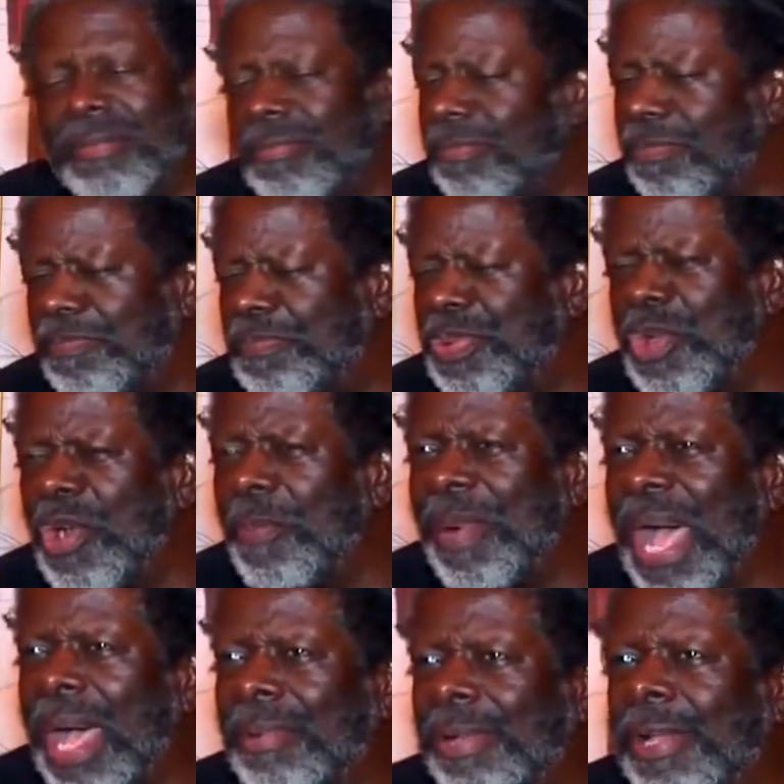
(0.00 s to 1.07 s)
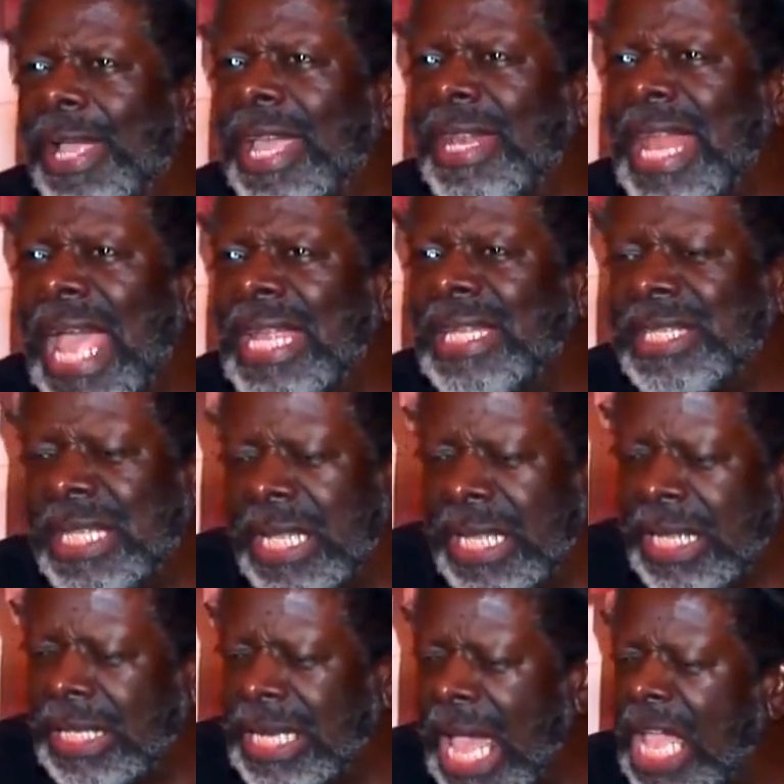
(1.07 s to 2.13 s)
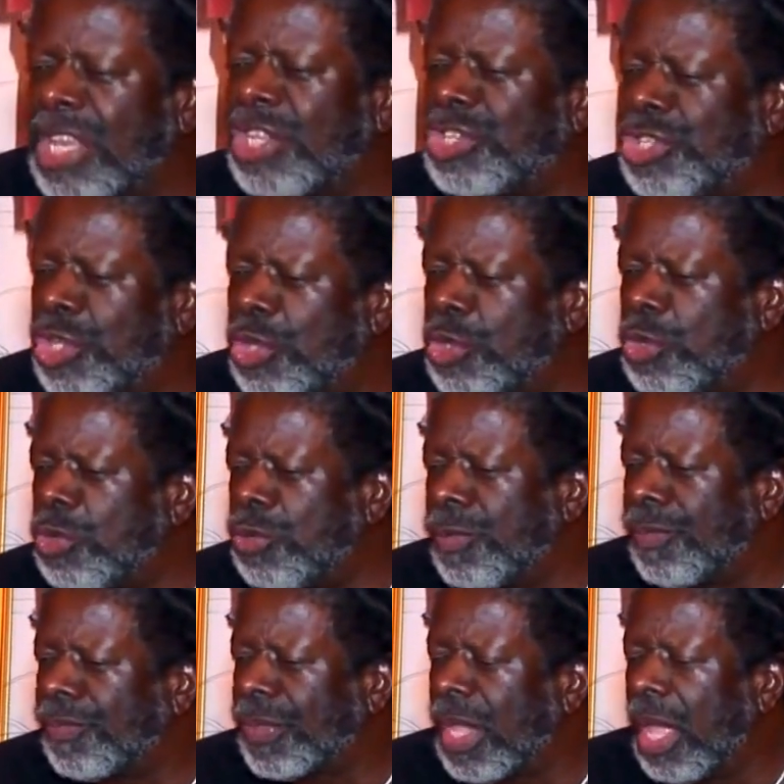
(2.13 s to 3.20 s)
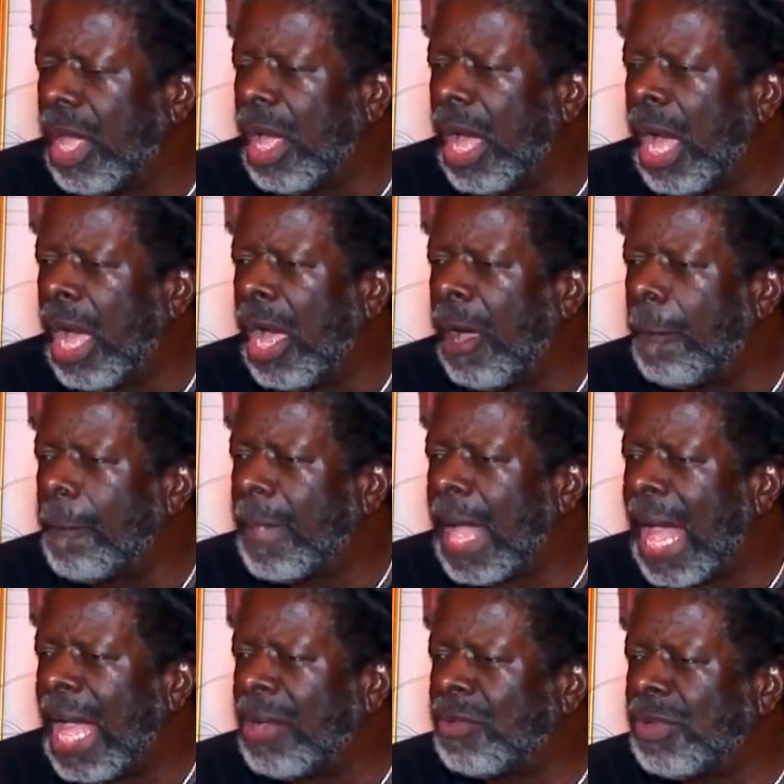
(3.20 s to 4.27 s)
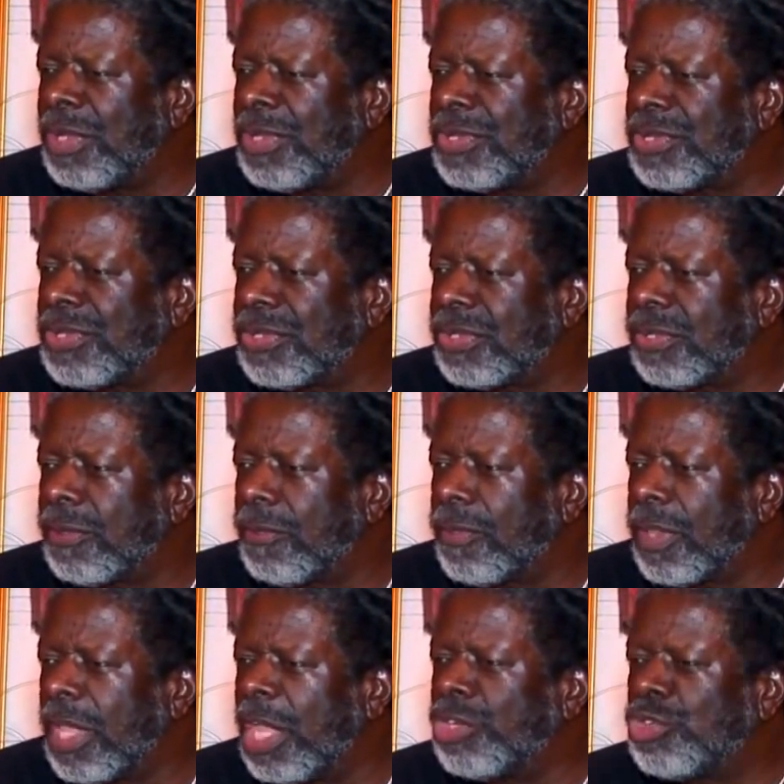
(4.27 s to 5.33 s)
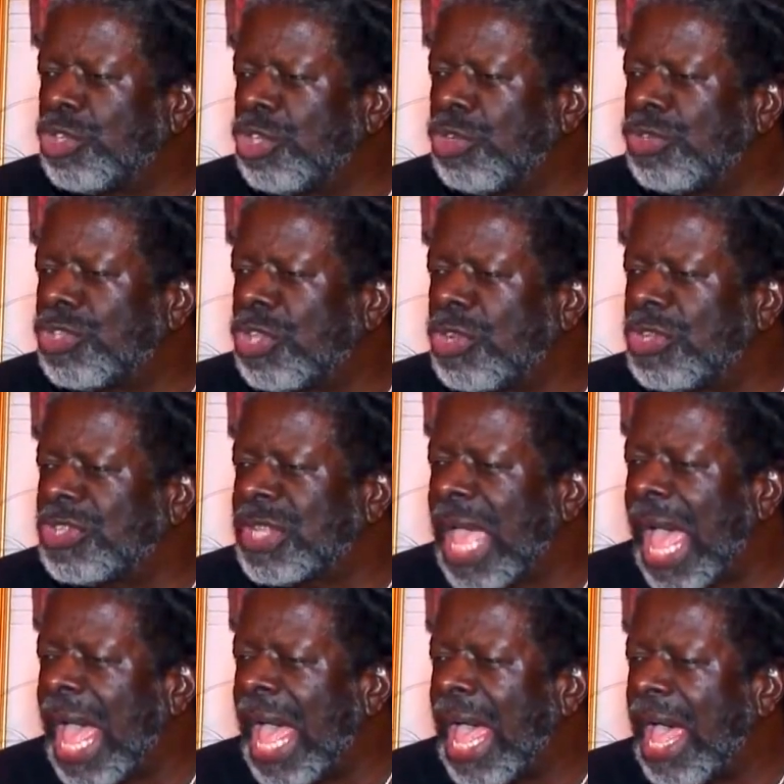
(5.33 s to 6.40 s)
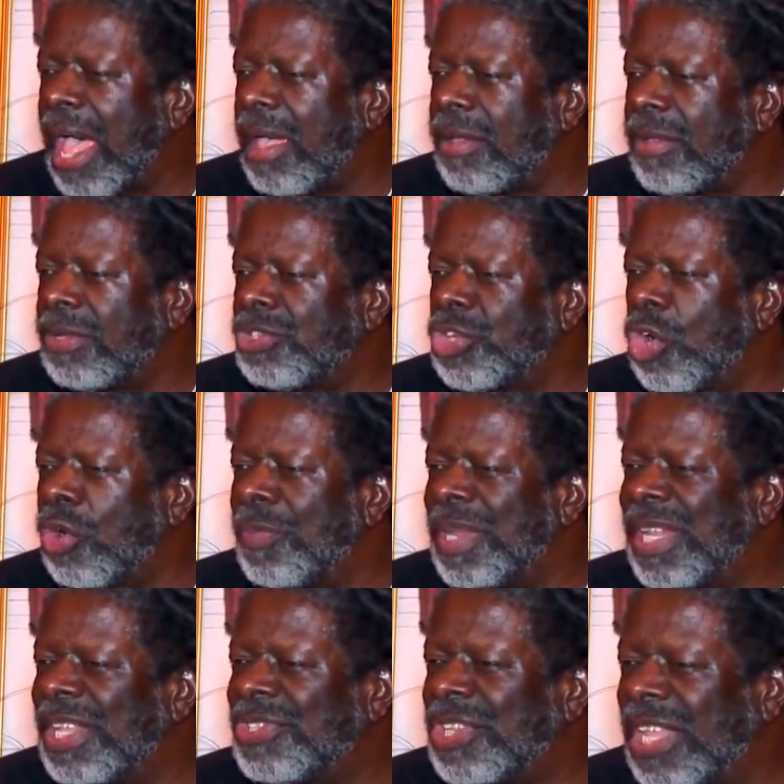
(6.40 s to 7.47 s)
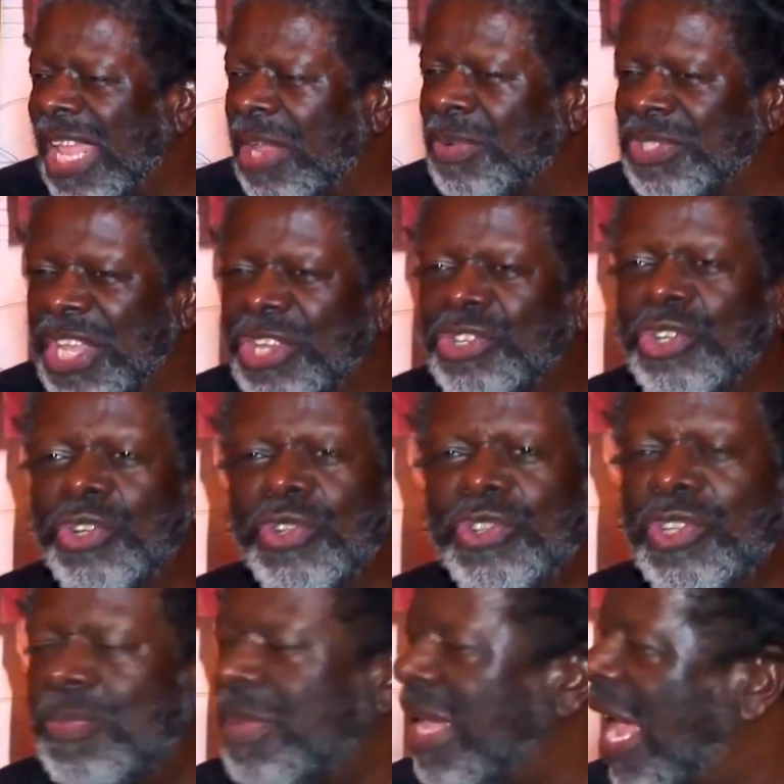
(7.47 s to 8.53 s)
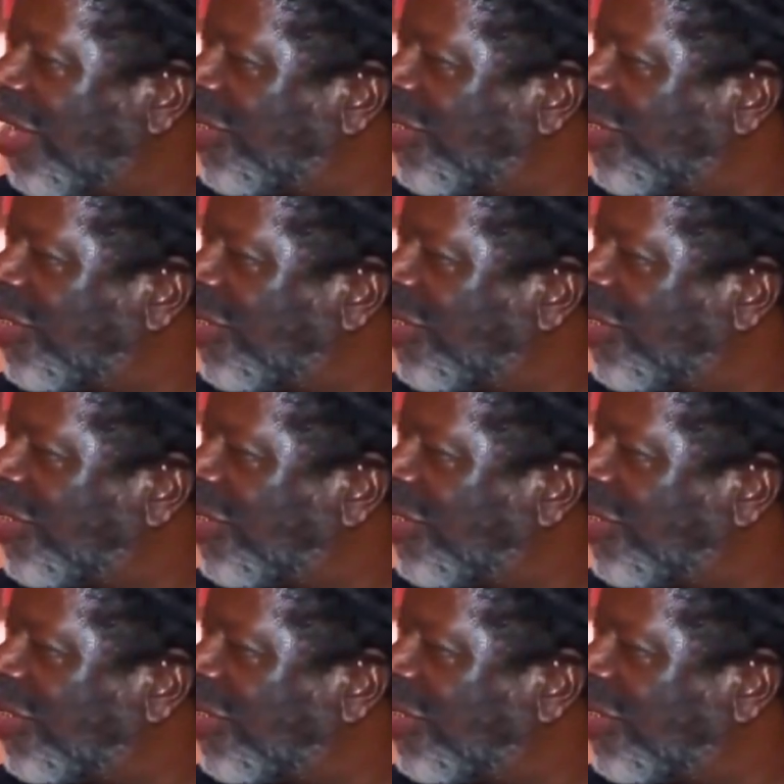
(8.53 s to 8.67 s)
In Pure Baba, in 1992, I was introduced to this guy, Joel Ben Izzy. He was introduced to me